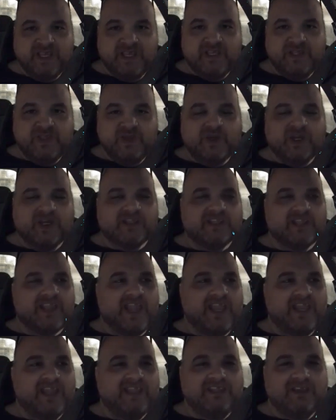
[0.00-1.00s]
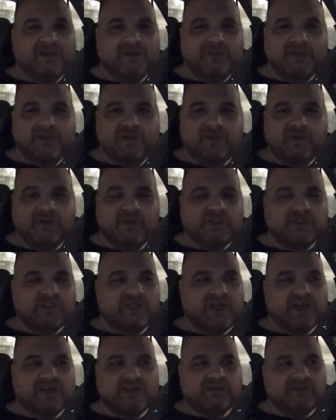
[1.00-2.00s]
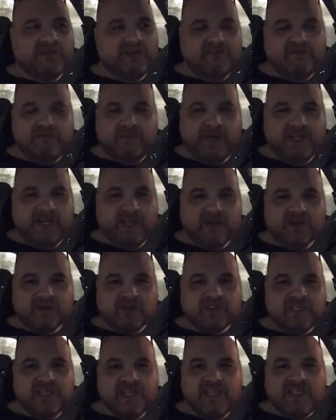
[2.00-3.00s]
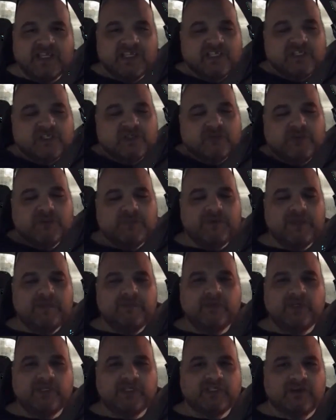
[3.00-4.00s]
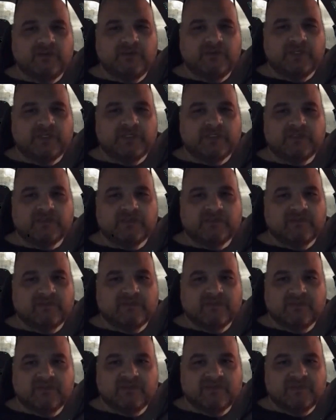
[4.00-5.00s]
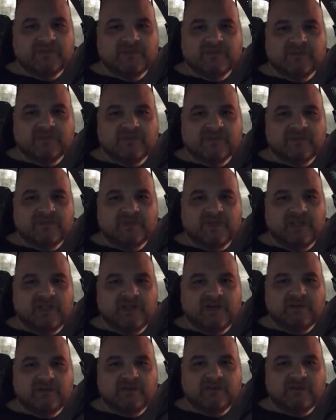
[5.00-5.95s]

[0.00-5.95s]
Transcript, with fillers: You got AEW, who's got everybody else. This is too many people in these companies. I know, um, but